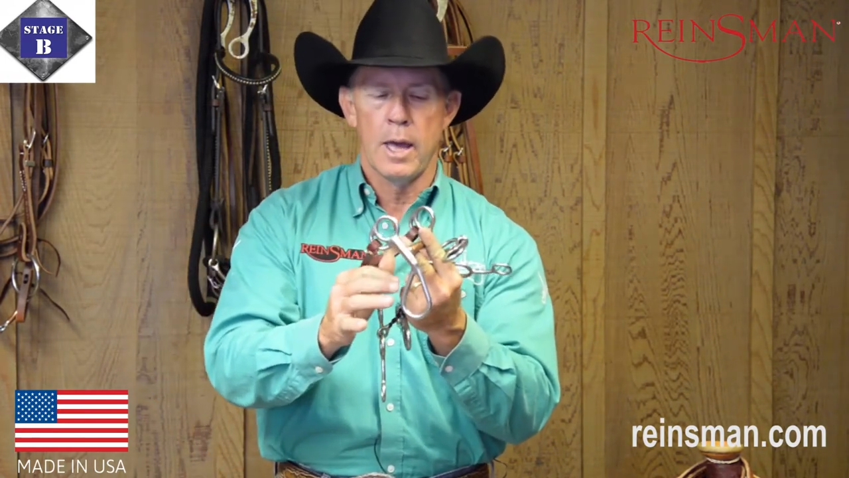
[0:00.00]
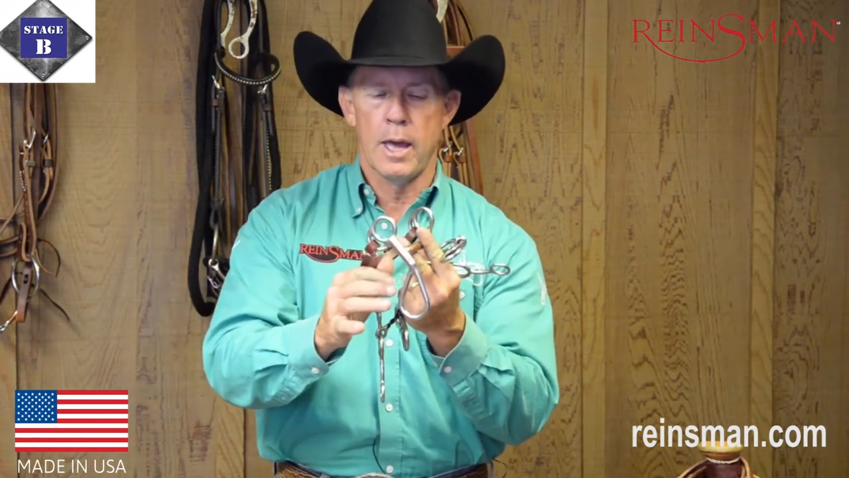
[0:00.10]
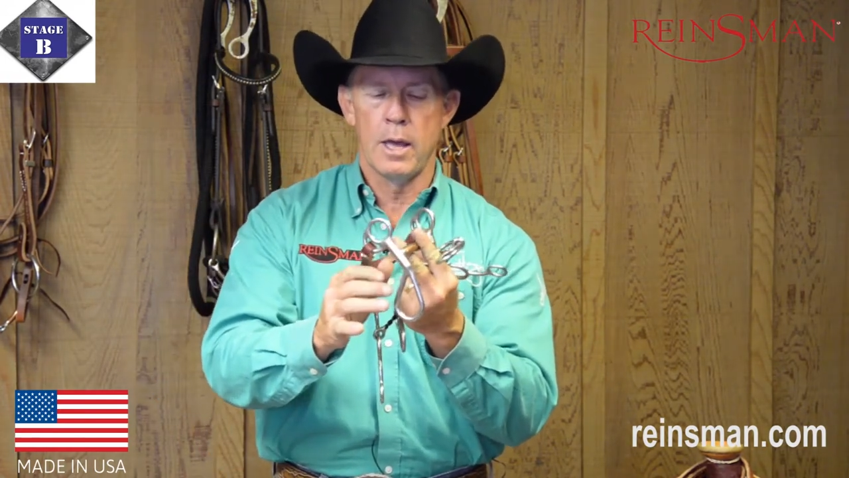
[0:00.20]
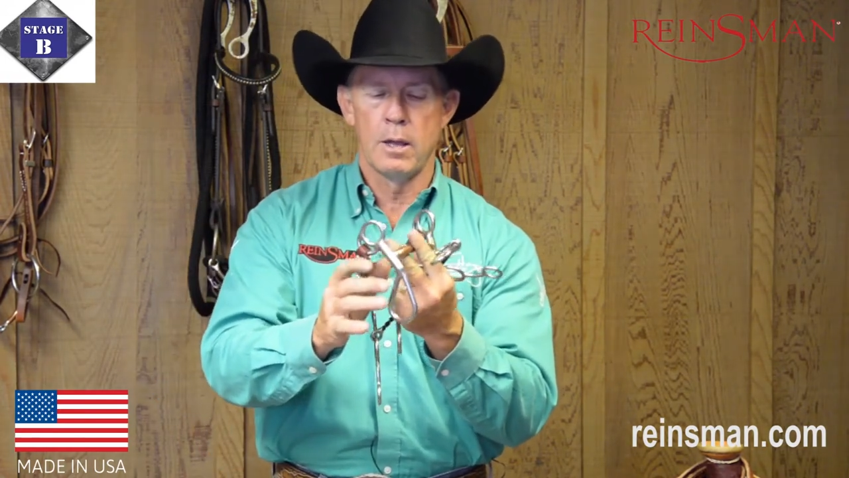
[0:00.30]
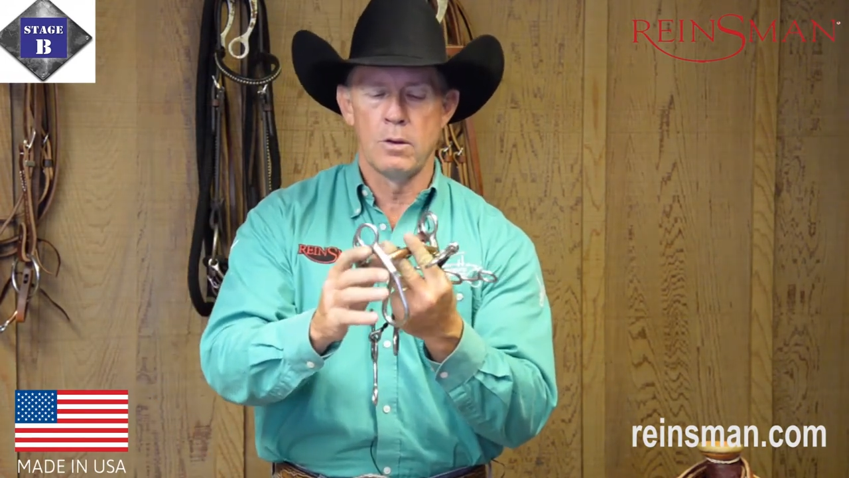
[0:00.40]

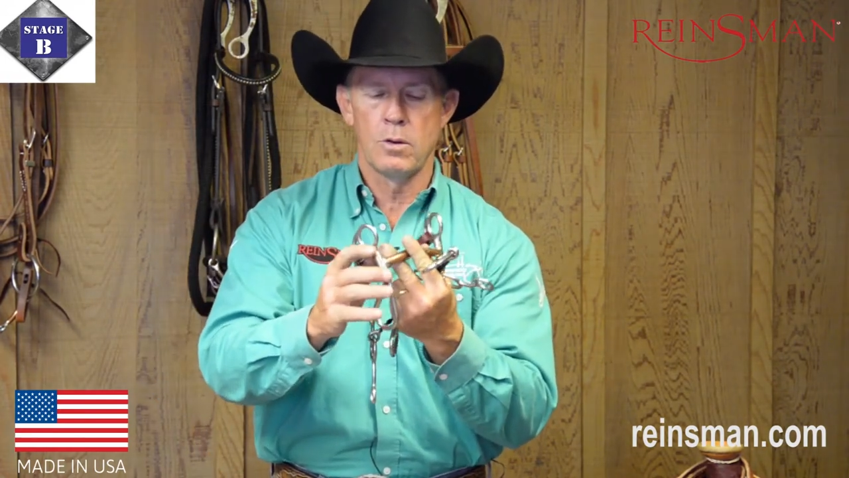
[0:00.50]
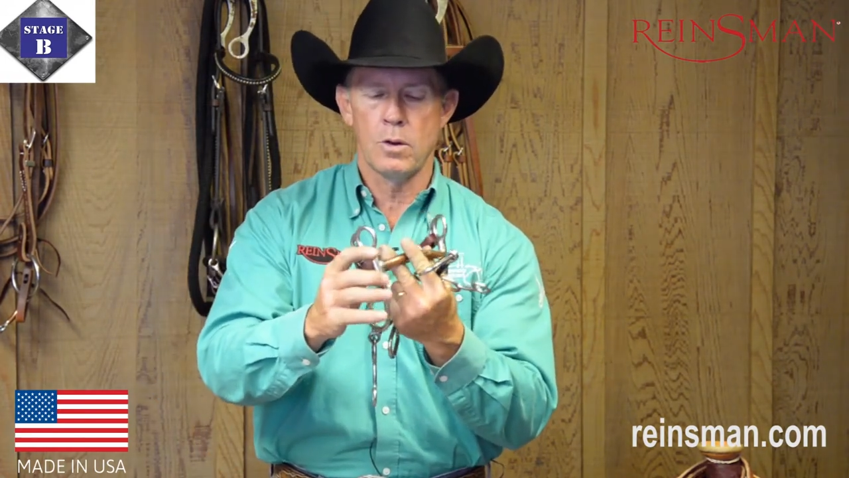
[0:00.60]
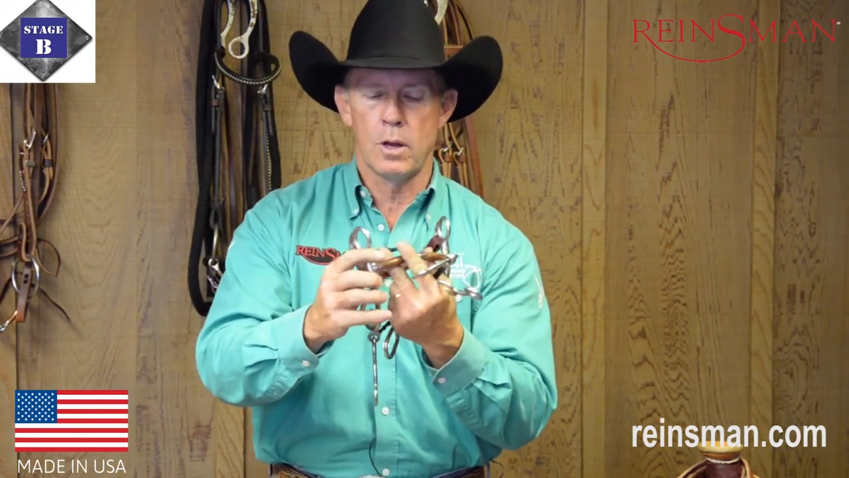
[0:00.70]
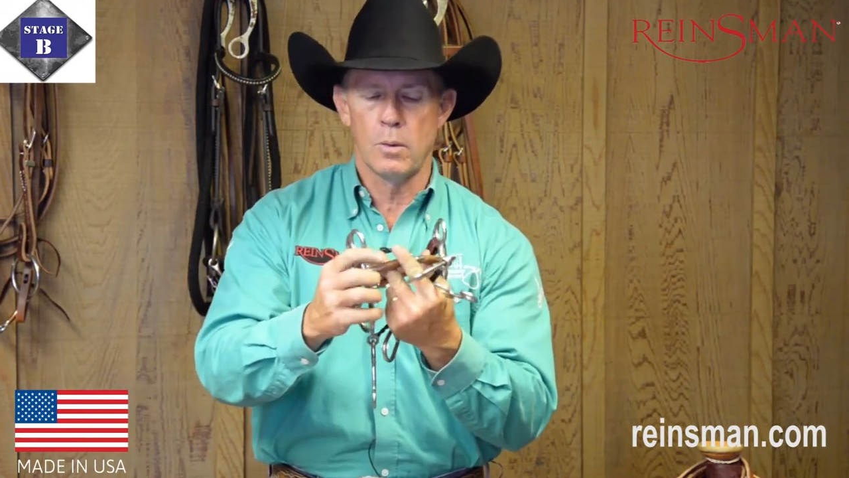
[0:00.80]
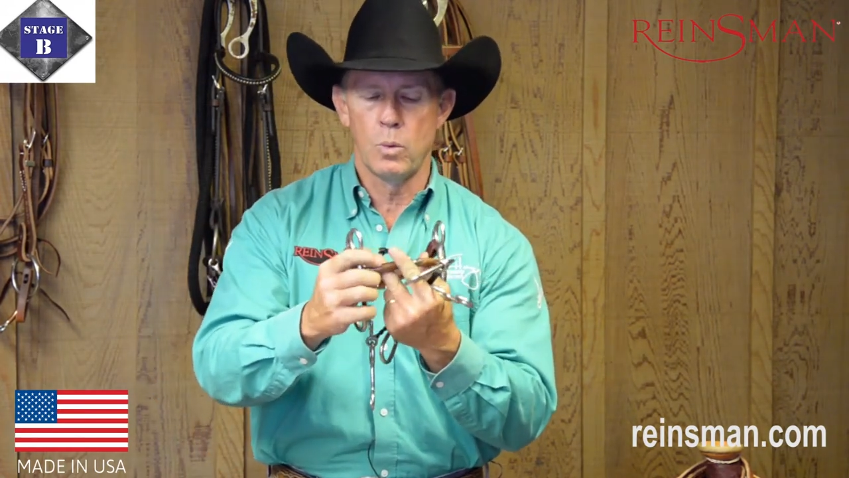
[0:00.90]
and
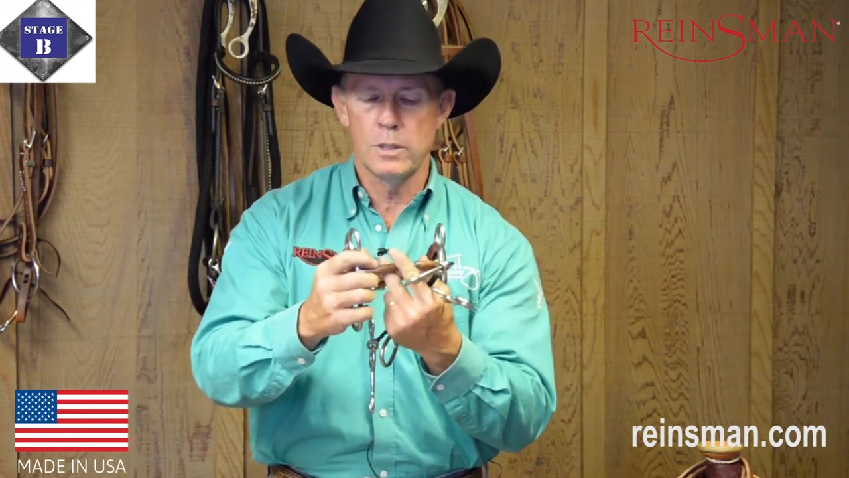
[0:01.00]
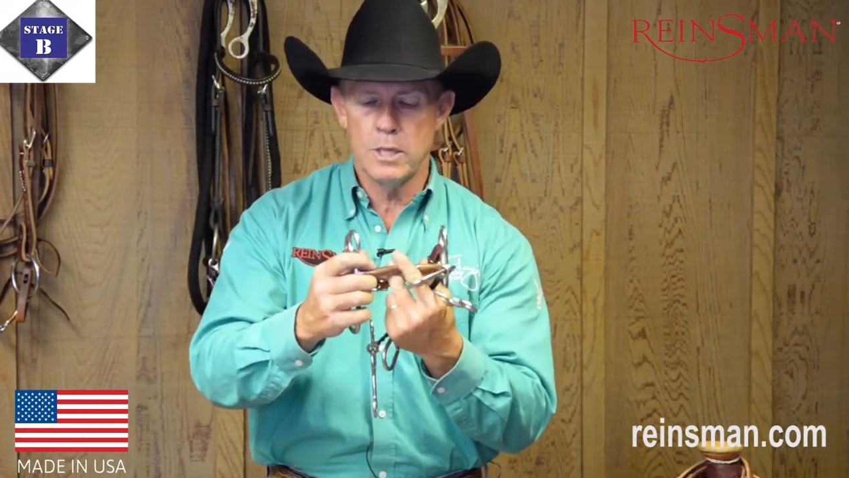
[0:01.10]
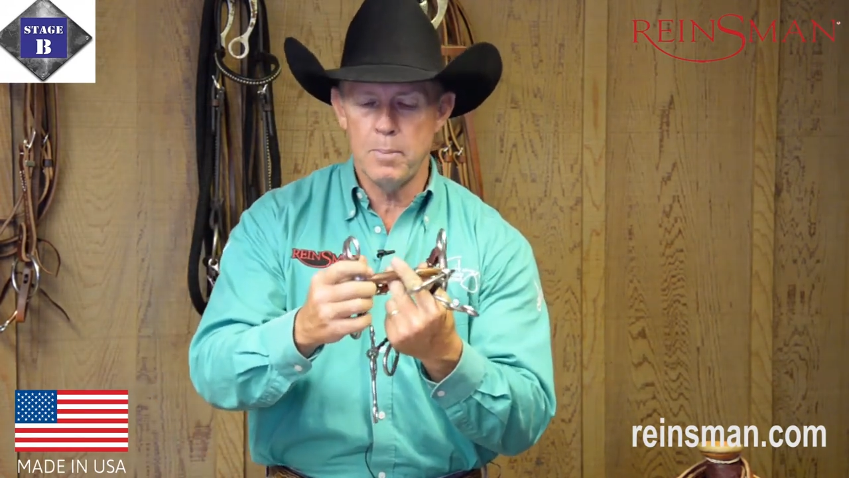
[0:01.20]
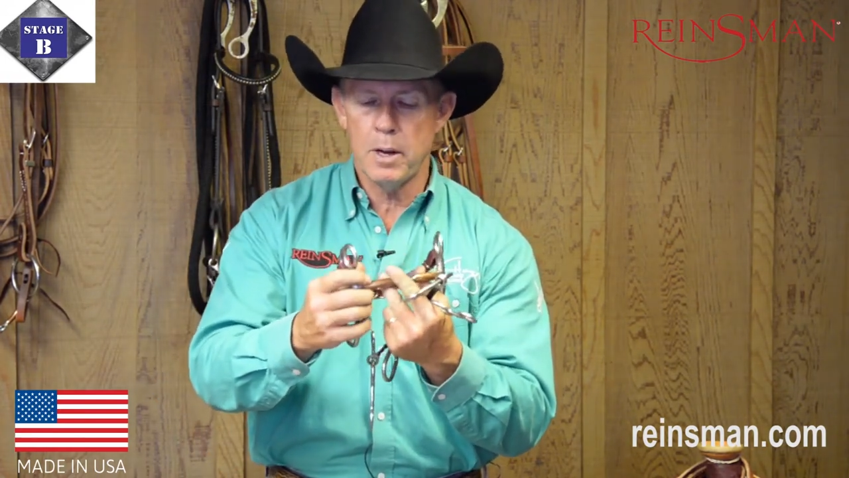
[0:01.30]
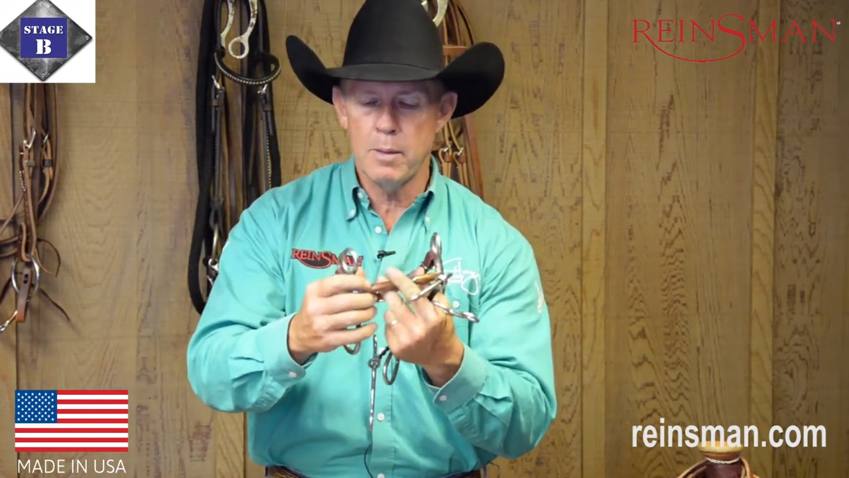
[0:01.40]
what
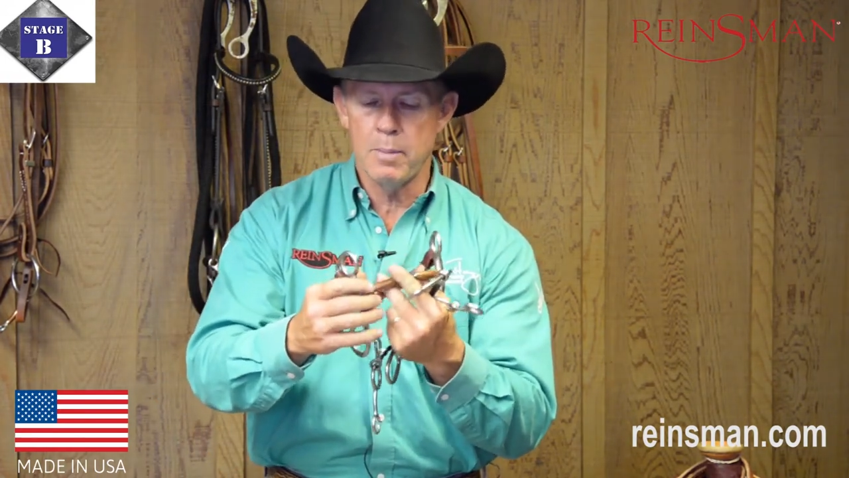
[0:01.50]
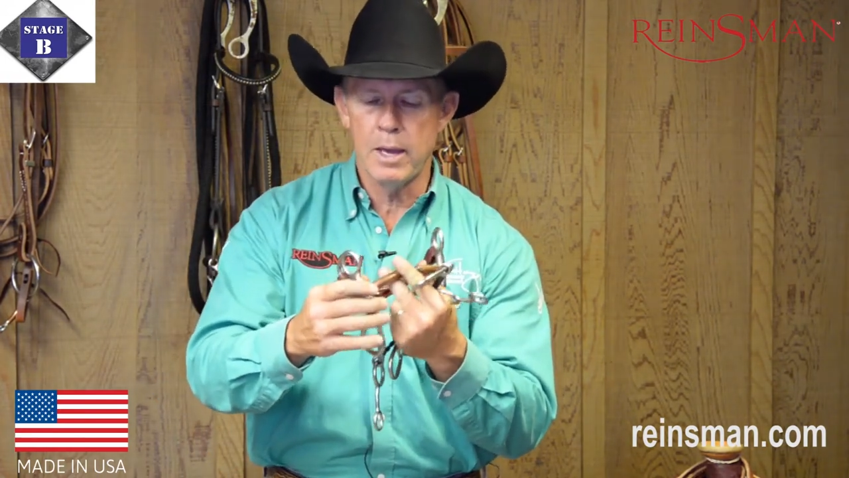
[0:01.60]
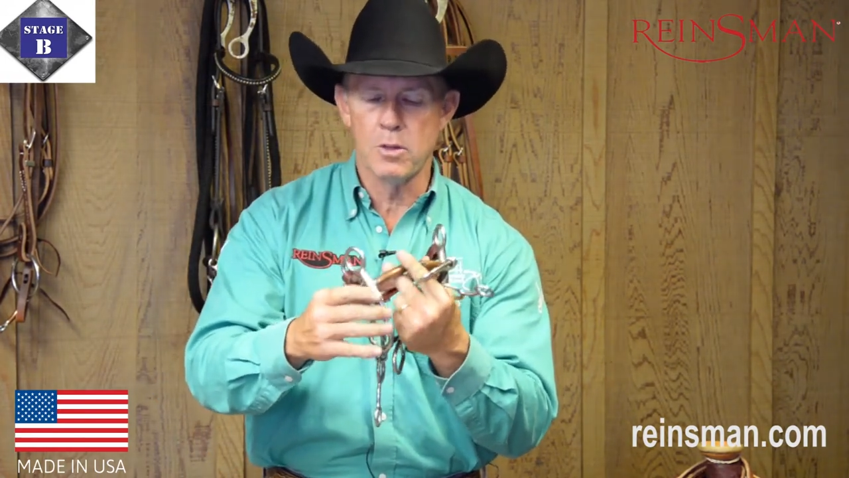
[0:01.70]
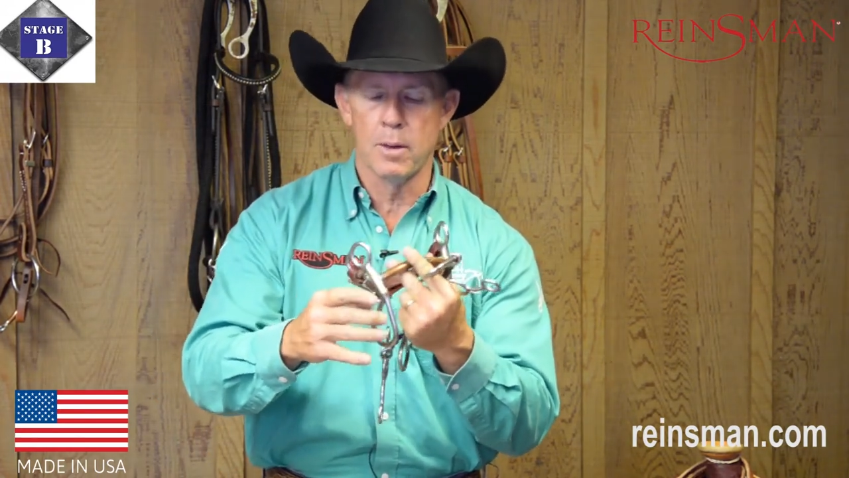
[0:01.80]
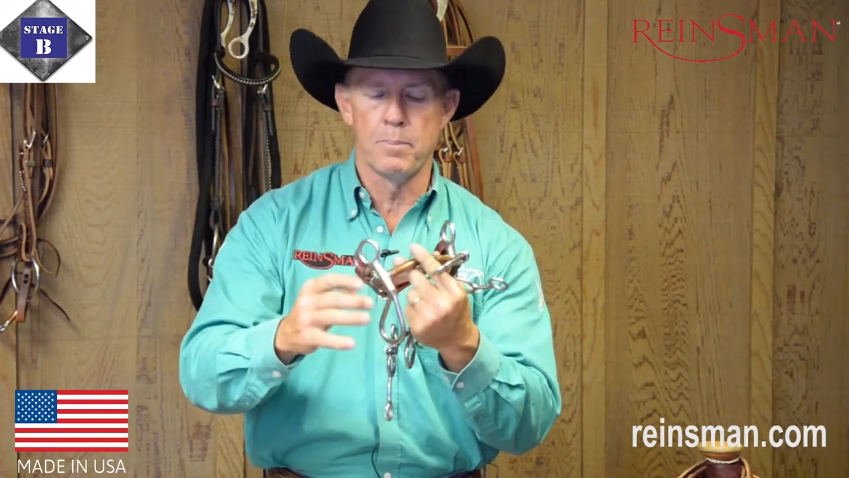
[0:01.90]
typically
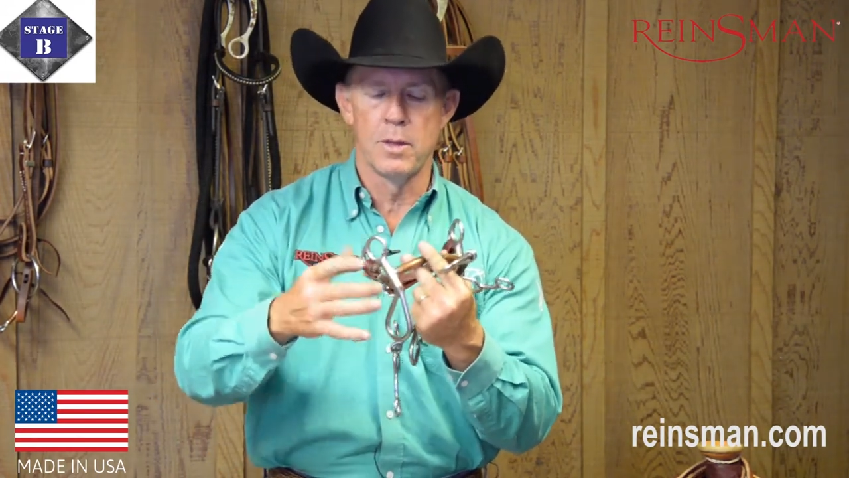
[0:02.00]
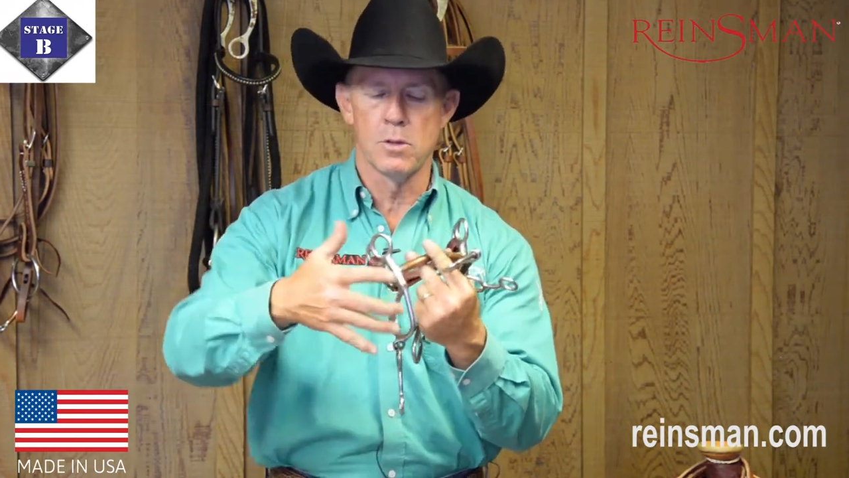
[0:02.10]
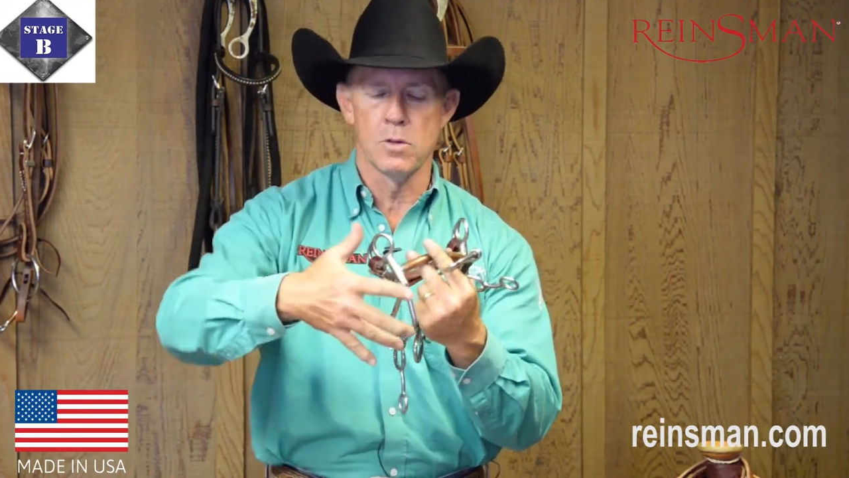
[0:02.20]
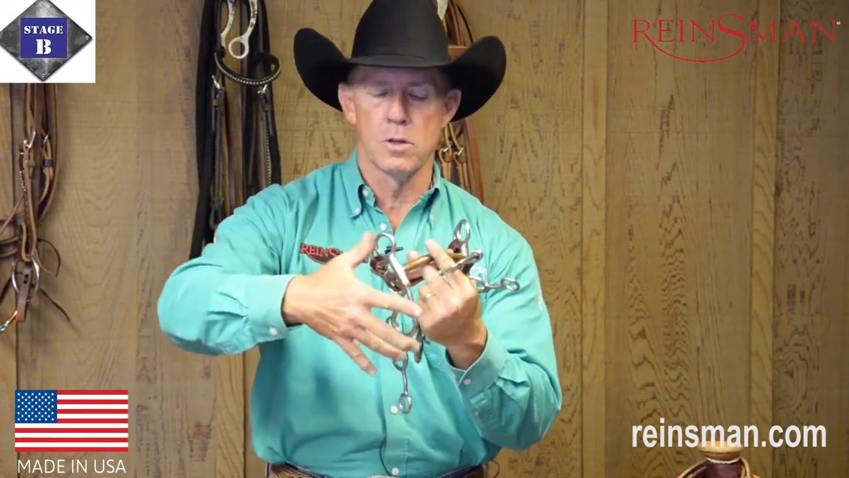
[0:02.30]
makes up this